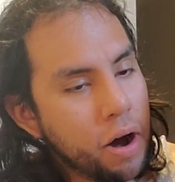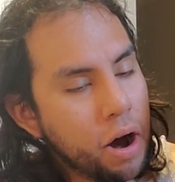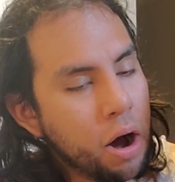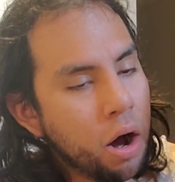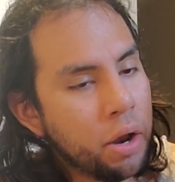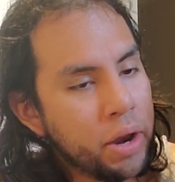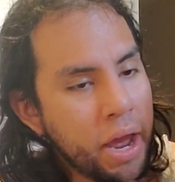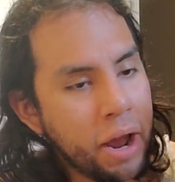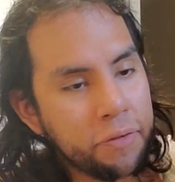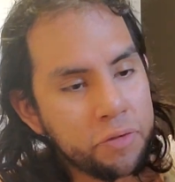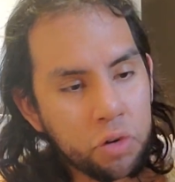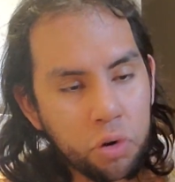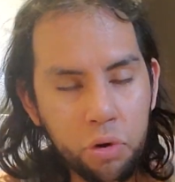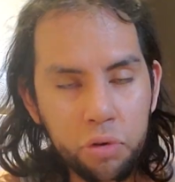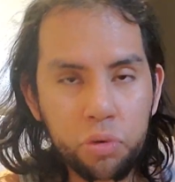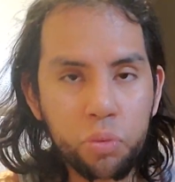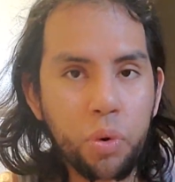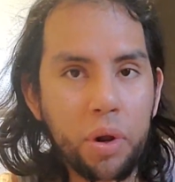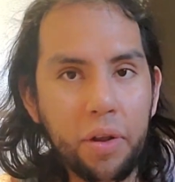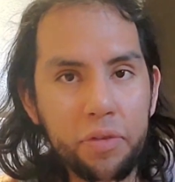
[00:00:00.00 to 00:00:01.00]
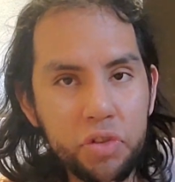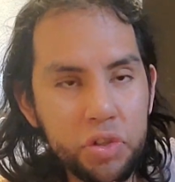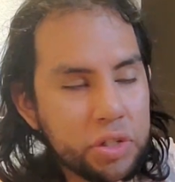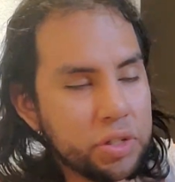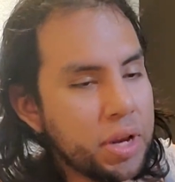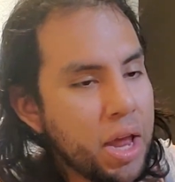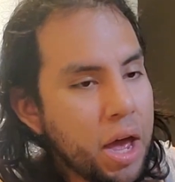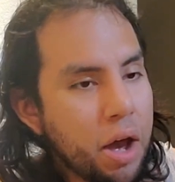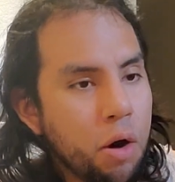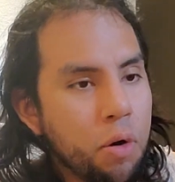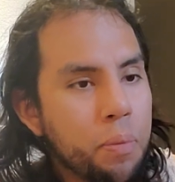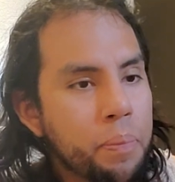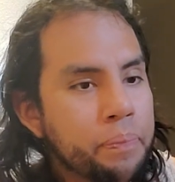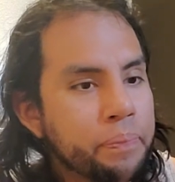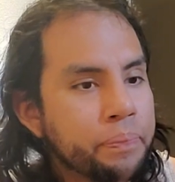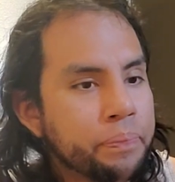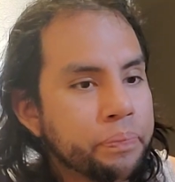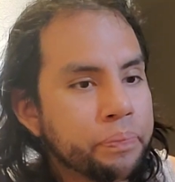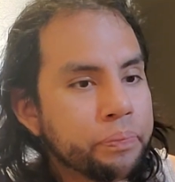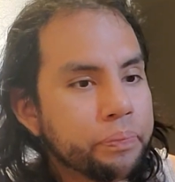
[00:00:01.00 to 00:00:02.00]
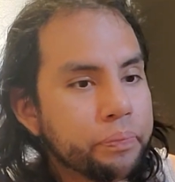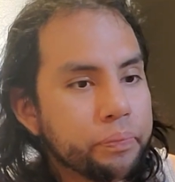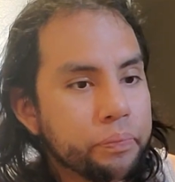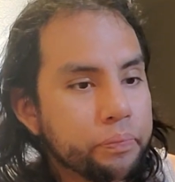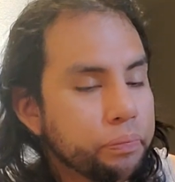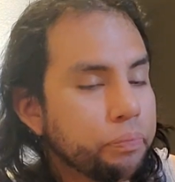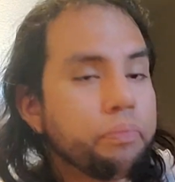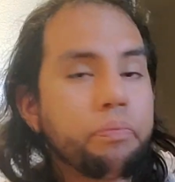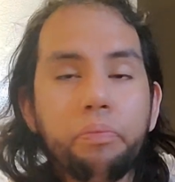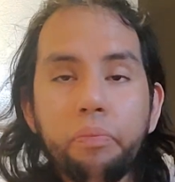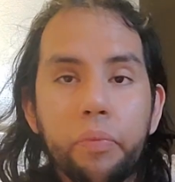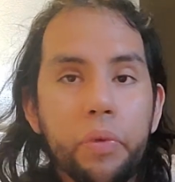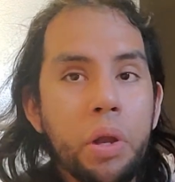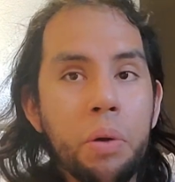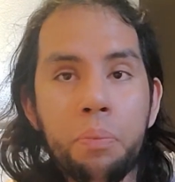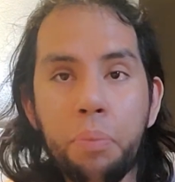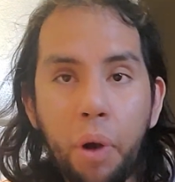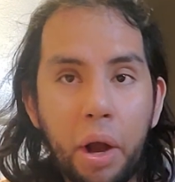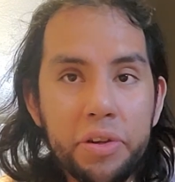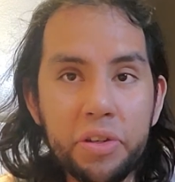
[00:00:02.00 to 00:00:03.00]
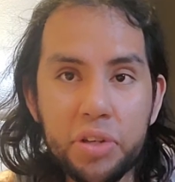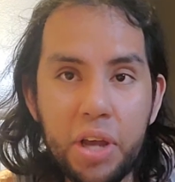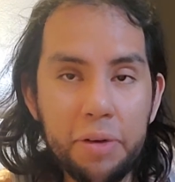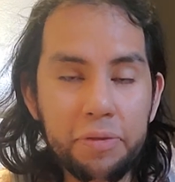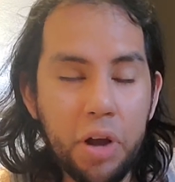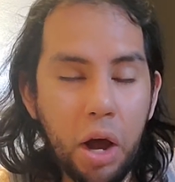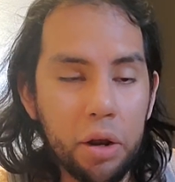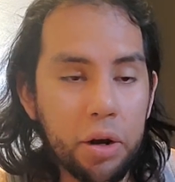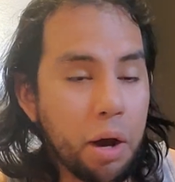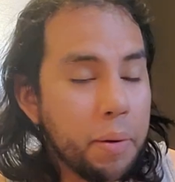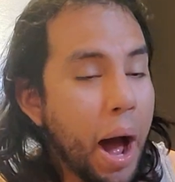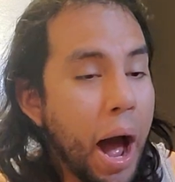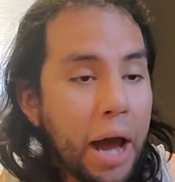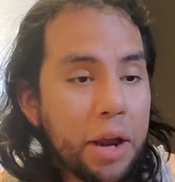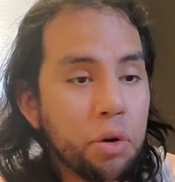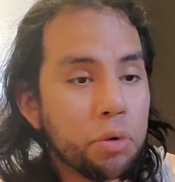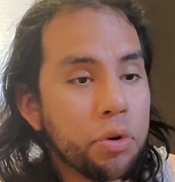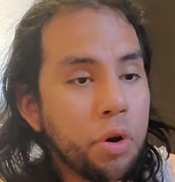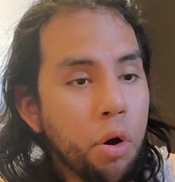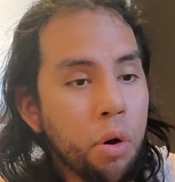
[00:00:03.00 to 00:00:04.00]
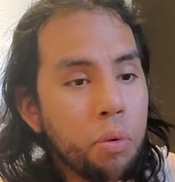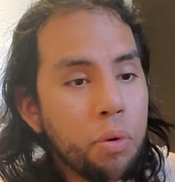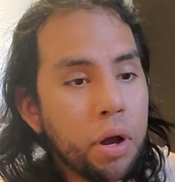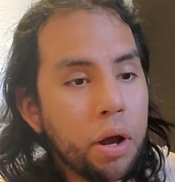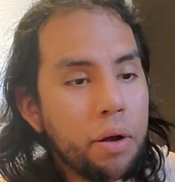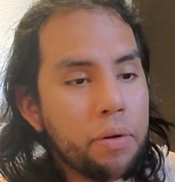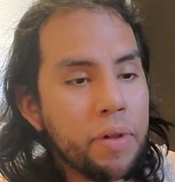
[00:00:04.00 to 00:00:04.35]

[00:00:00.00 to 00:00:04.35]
on After Earth and what I've seen now. Prices have gone up. I don't know